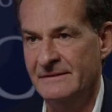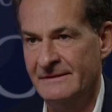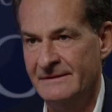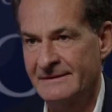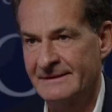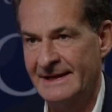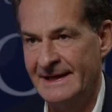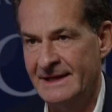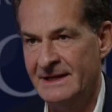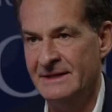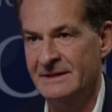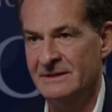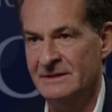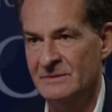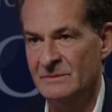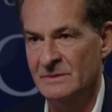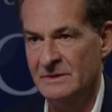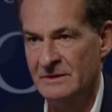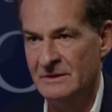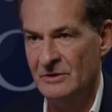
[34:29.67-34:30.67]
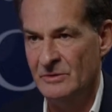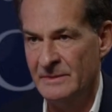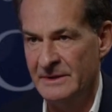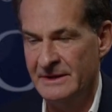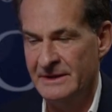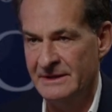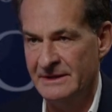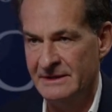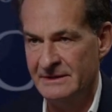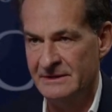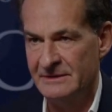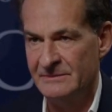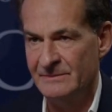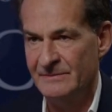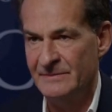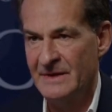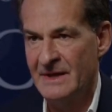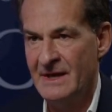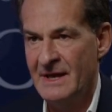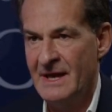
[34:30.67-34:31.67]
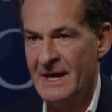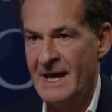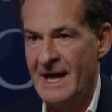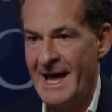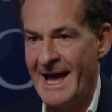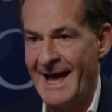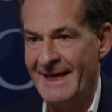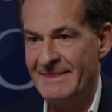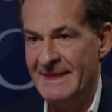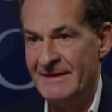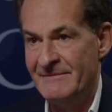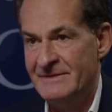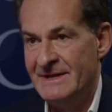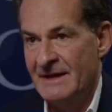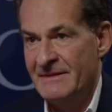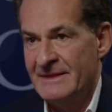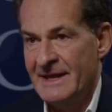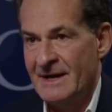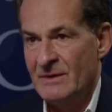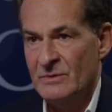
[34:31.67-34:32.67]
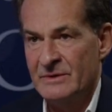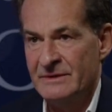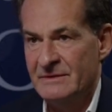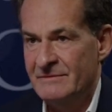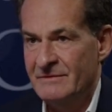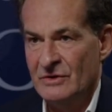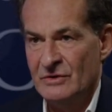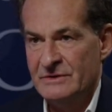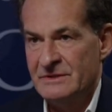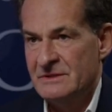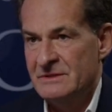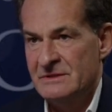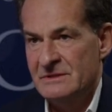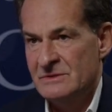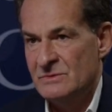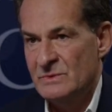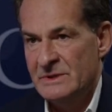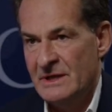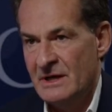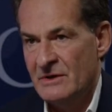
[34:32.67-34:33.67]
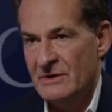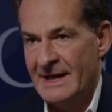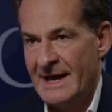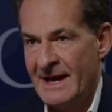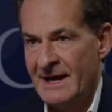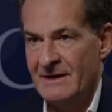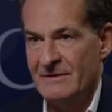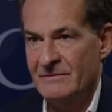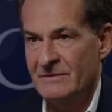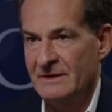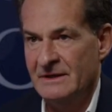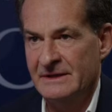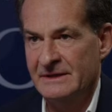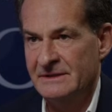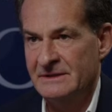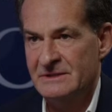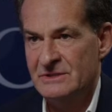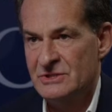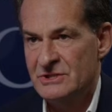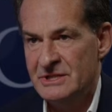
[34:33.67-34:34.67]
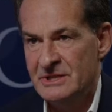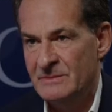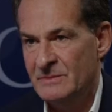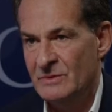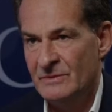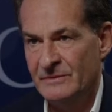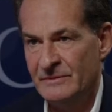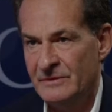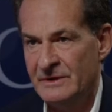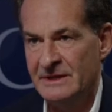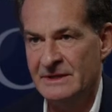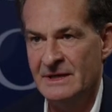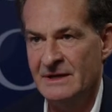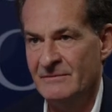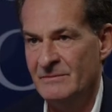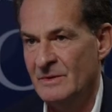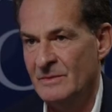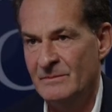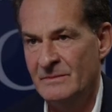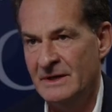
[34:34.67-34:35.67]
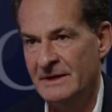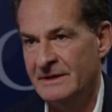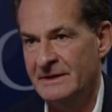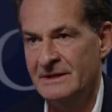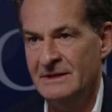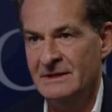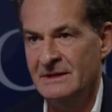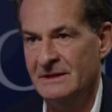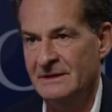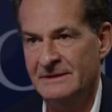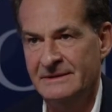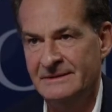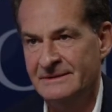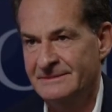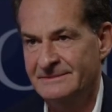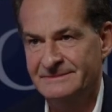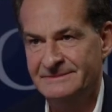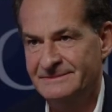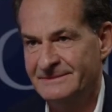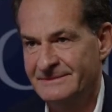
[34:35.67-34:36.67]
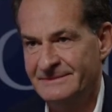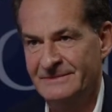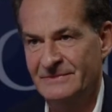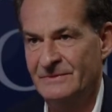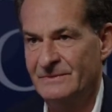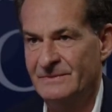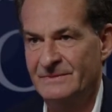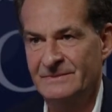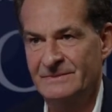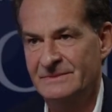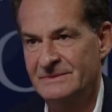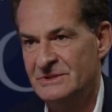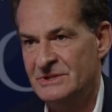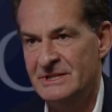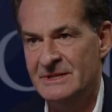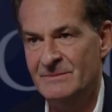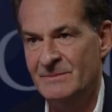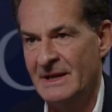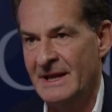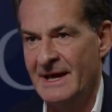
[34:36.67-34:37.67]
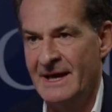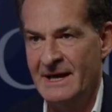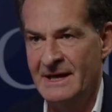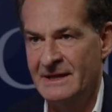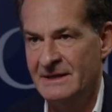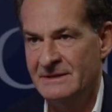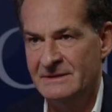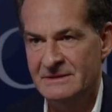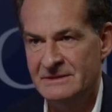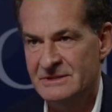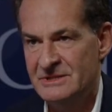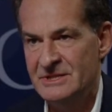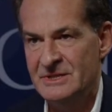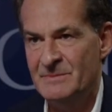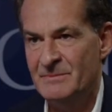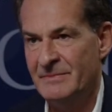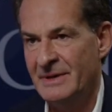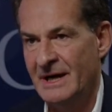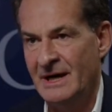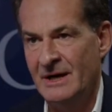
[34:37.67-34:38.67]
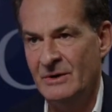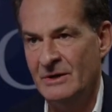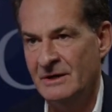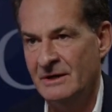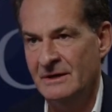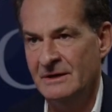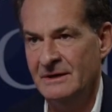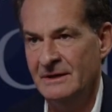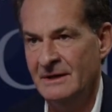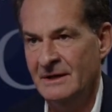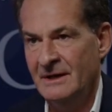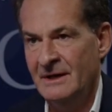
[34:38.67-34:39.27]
and scaling them and dominating them. And they've done that with advantages we don't have, like cheap or free government money, like cheap land, cheap power,